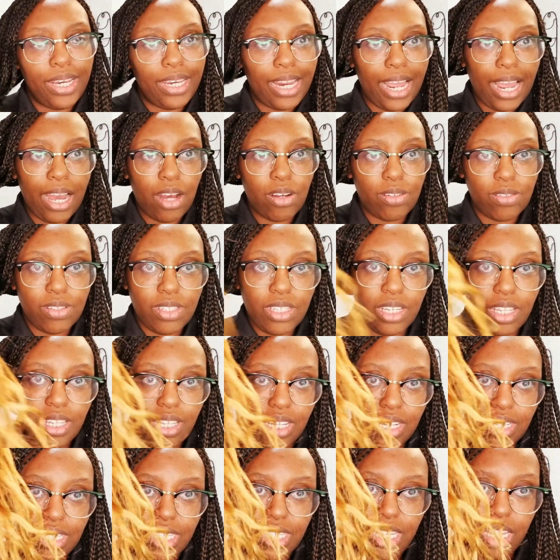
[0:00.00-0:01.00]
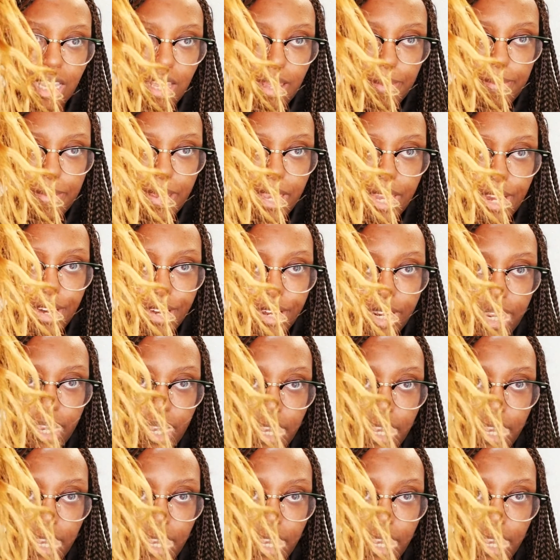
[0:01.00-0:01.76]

down to the tip area